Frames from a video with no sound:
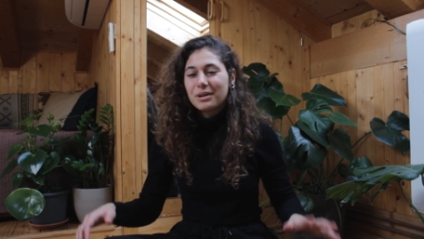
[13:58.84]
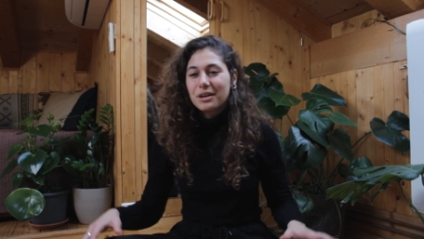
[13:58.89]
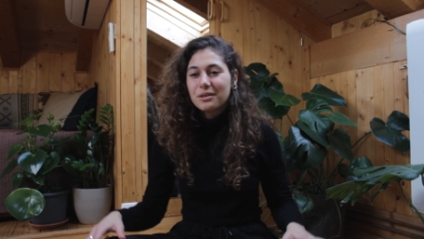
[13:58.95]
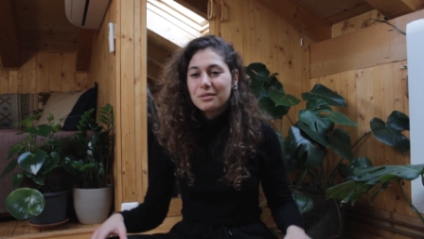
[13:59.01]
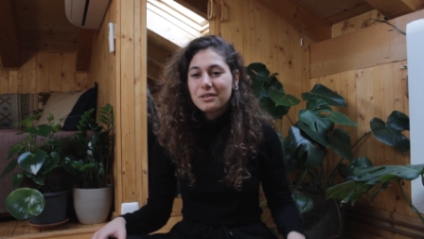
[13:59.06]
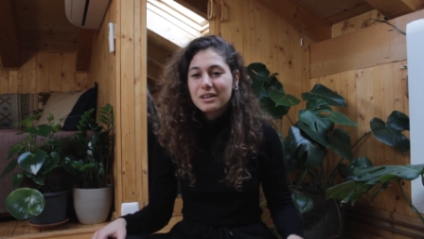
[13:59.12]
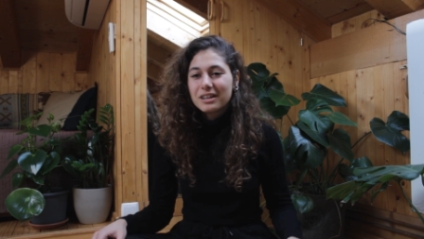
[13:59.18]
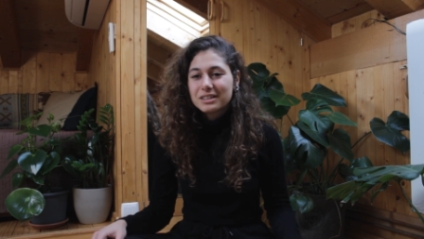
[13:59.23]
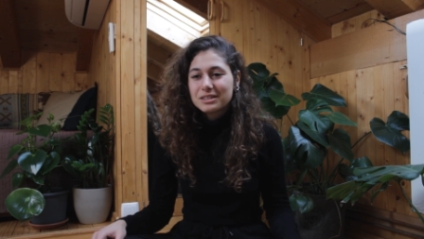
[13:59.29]
but I
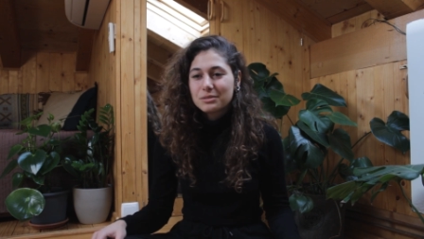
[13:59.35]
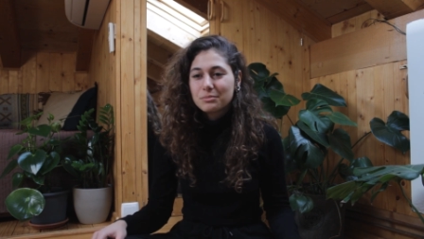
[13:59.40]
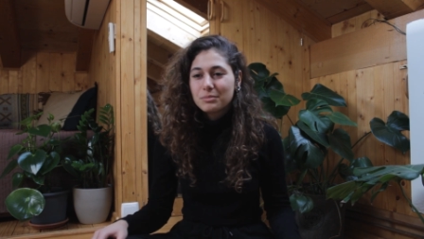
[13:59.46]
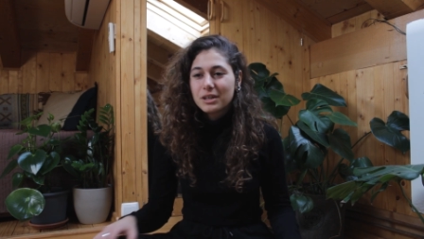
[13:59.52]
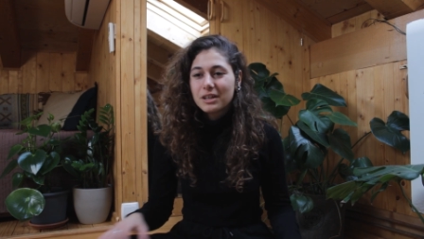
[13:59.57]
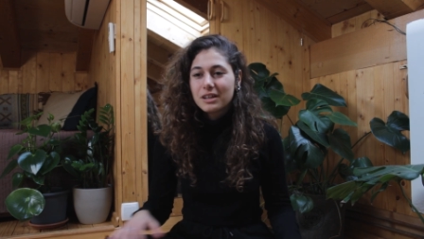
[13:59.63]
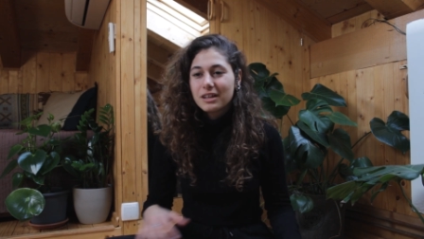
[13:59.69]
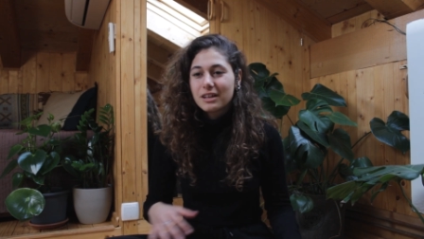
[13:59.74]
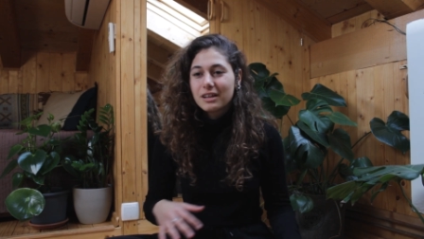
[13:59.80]
want to
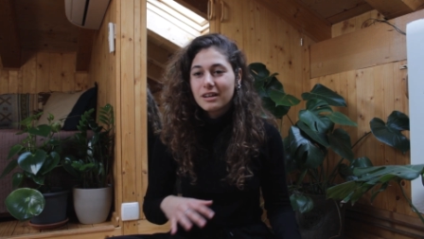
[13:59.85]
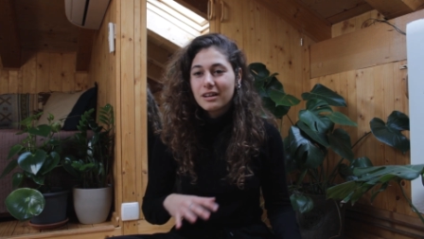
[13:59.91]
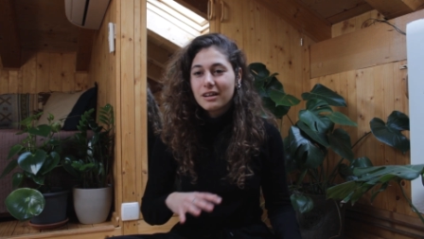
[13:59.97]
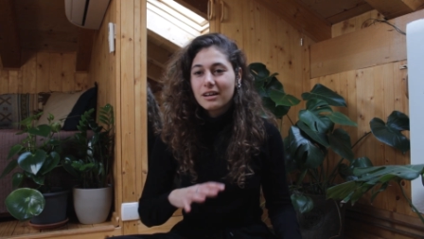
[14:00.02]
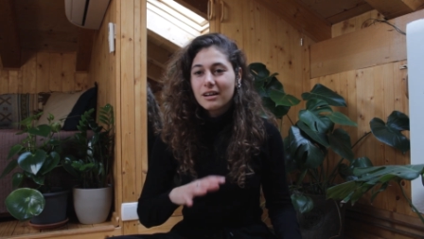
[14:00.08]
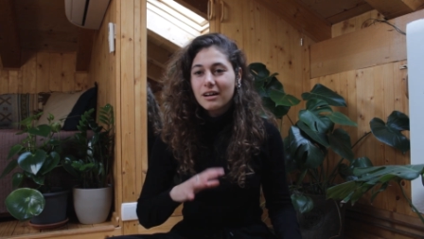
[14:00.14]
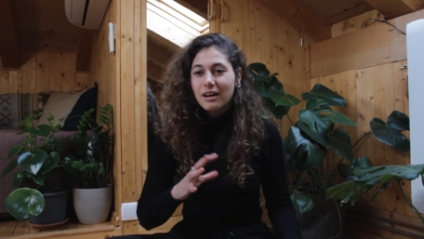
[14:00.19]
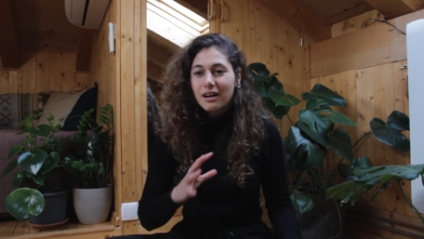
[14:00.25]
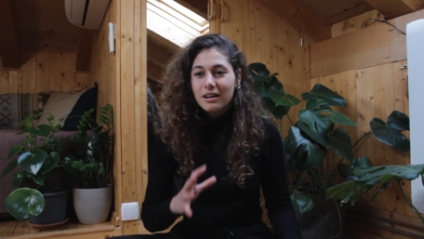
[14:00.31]
be
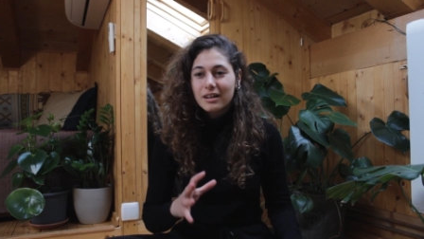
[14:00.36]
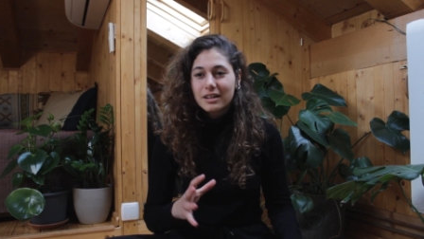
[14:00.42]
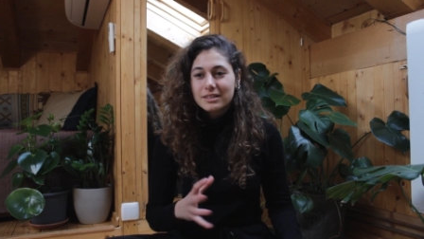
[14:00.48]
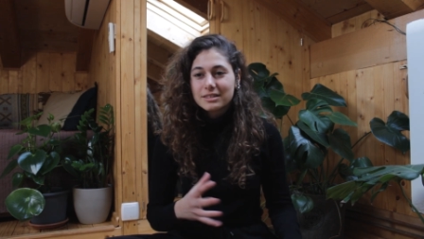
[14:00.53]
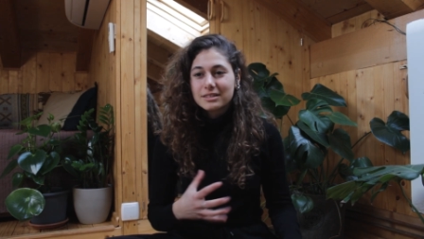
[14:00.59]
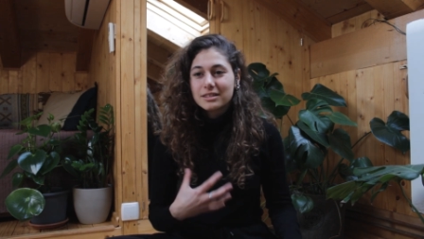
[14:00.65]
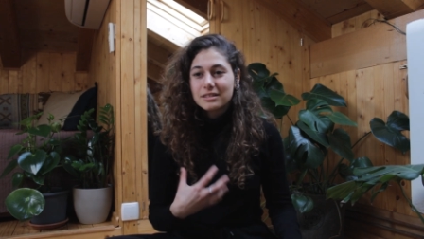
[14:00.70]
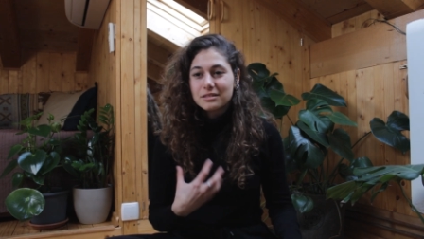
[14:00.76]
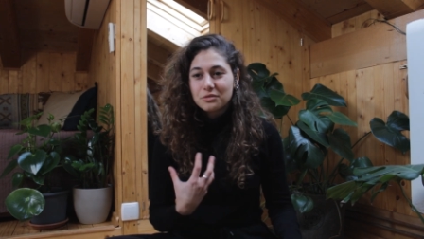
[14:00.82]

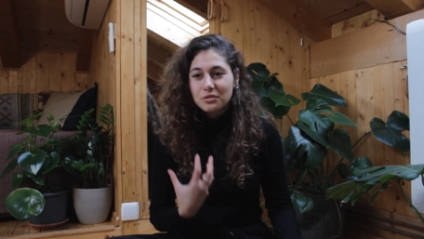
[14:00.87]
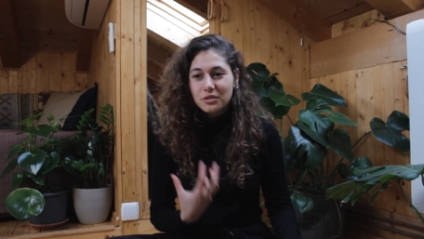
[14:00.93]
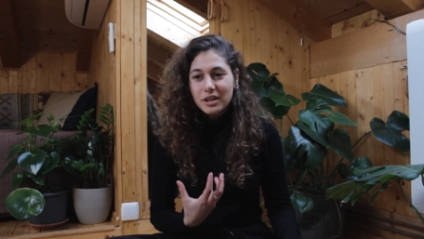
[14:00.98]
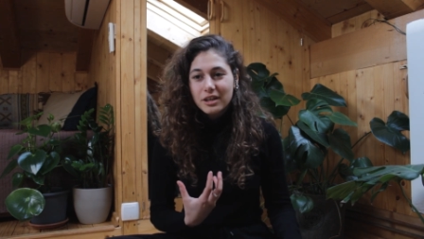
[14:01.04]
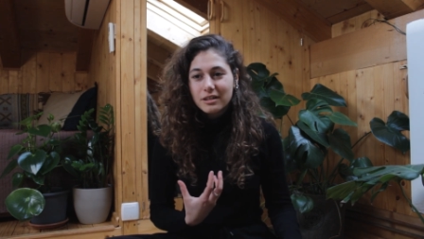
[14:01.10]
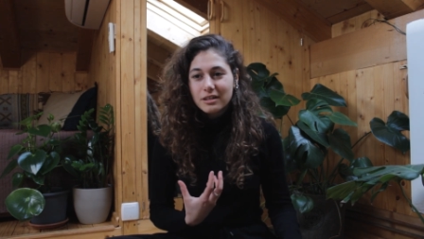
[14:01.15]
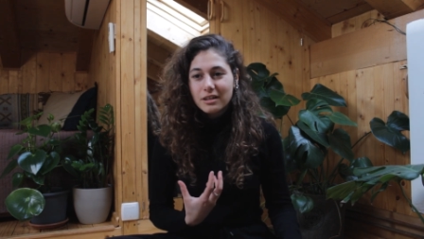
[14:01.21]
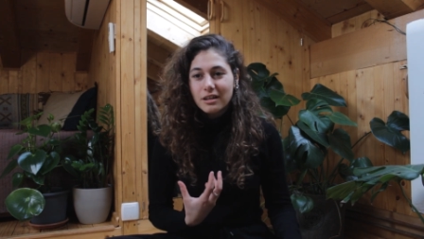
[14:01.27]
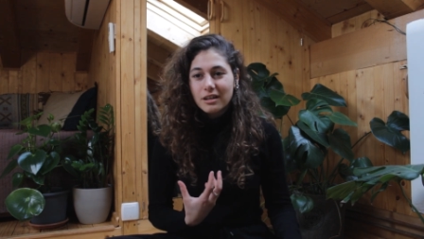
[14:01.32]
honest and
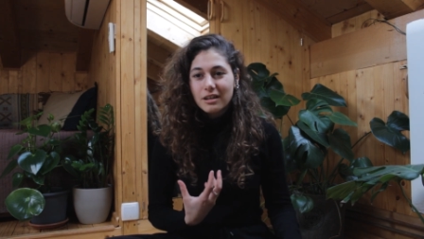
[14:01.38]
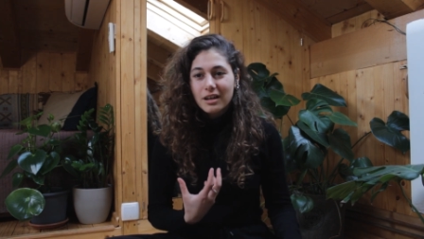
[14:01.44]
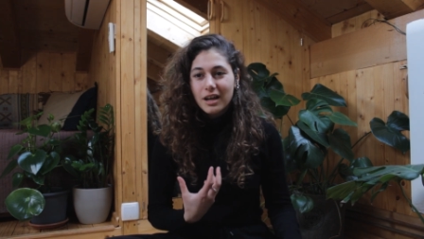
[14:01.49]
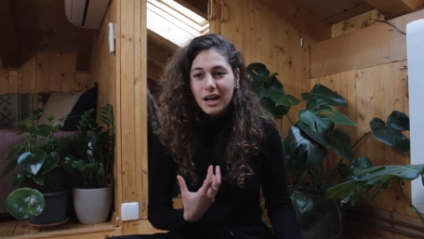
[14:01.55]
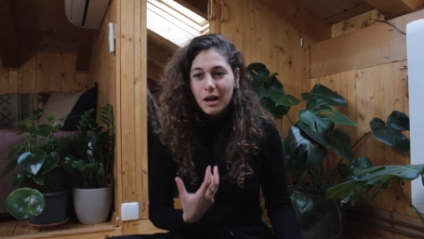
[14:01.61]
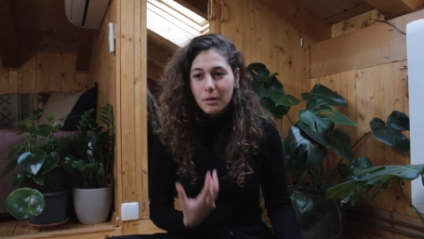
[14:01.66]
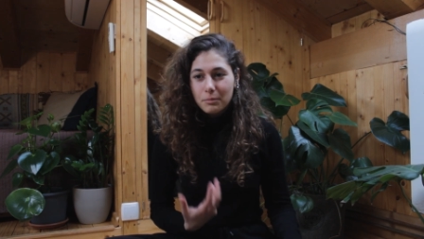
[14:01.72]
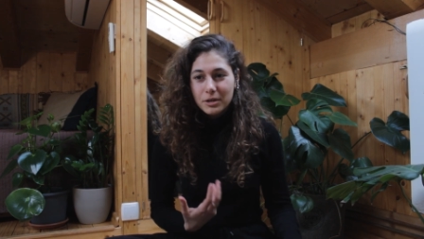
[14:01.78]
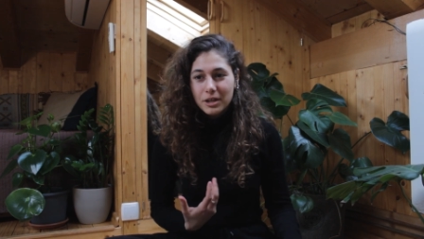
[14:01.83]
real
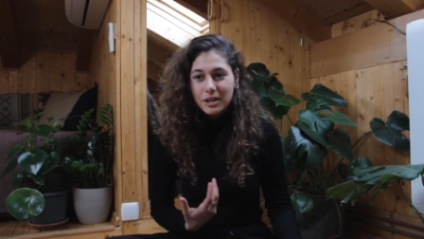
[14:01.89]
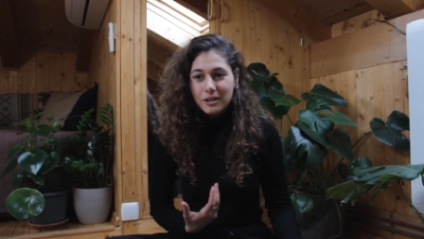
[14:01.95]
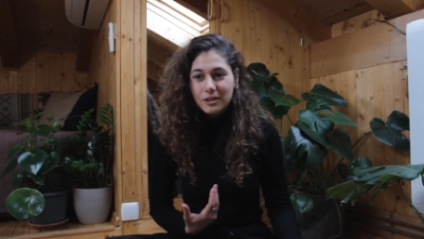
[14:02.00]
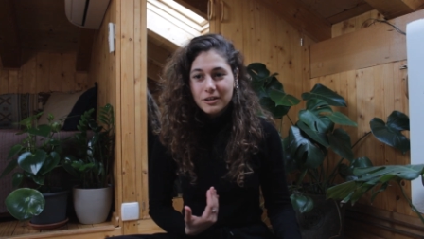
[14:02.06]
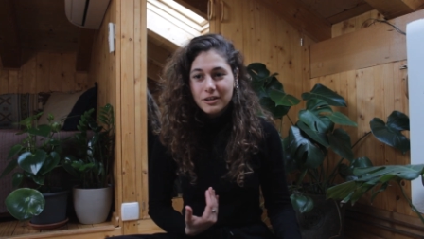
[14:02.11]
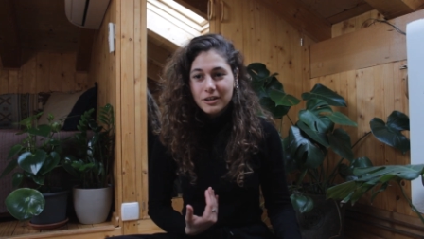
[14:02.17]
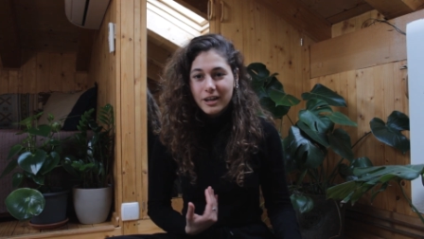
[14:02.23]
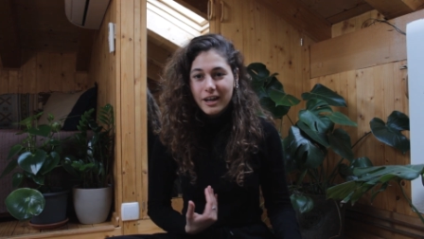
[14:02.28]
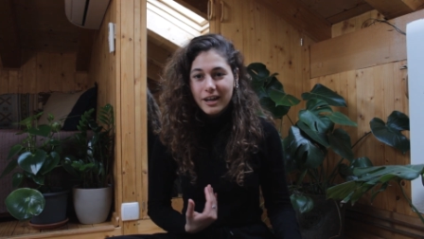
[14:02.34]
up
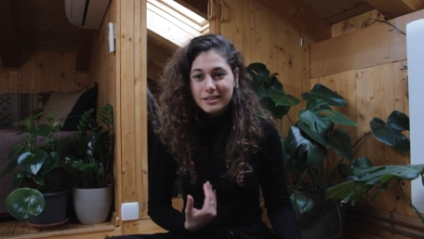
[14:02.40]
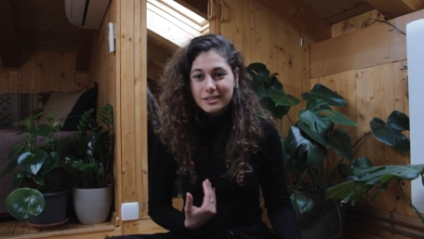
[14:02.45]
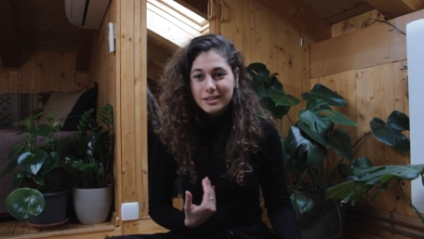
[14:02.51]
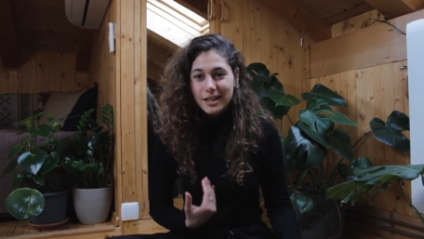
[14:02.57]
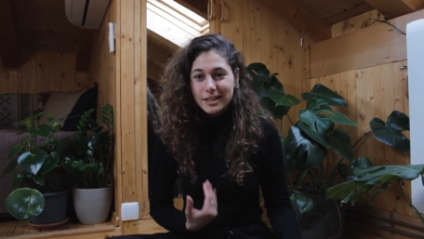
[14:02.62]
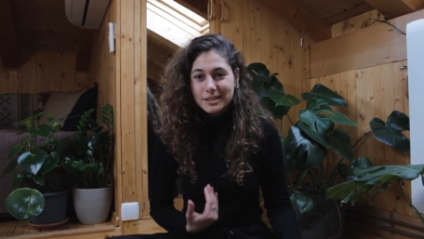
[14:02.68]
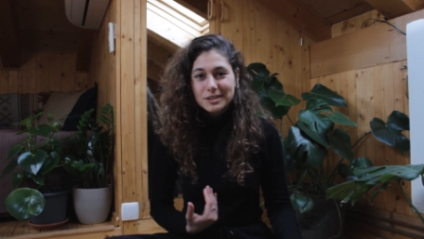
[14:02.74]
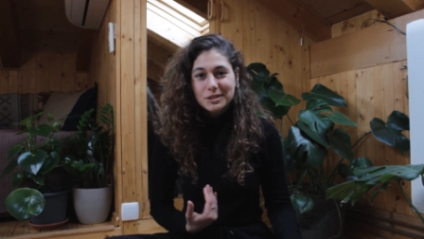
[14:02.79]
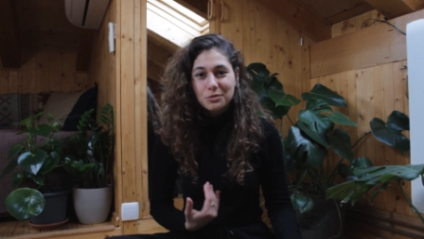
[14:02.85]
here, and
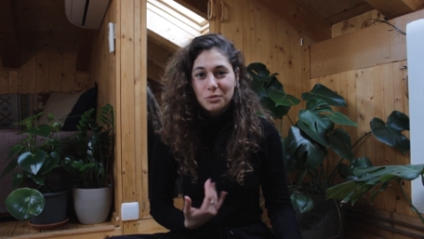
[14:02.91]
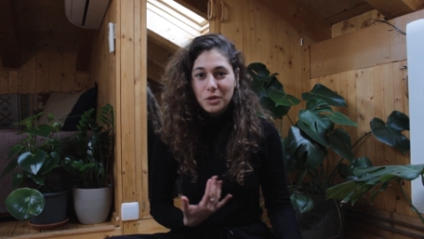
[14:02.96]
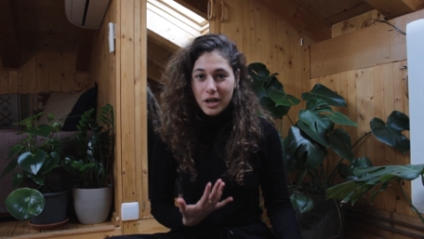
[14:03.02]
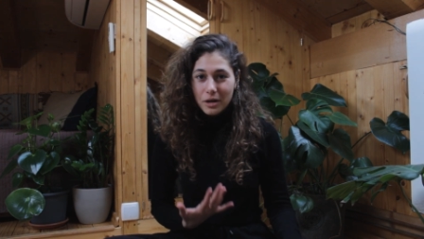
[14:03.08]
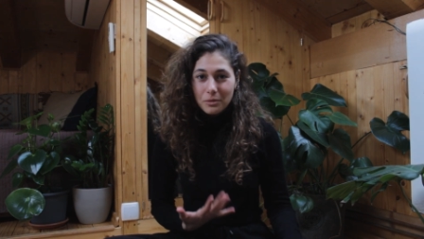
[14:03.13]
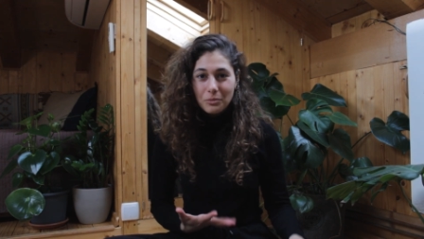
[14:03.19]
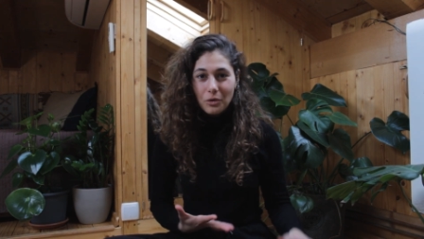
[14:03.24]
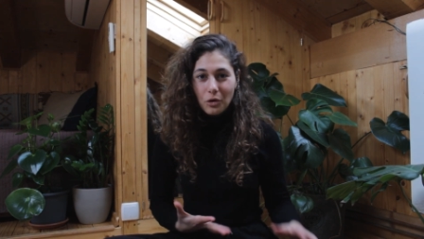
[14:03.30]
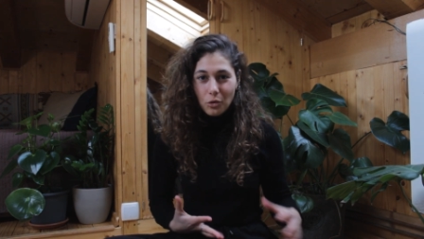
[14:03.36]
that's what
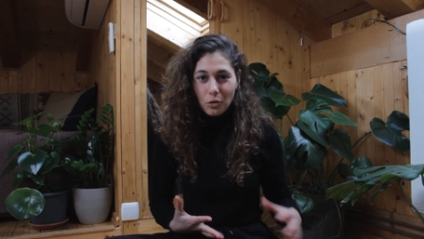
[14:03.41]
I'm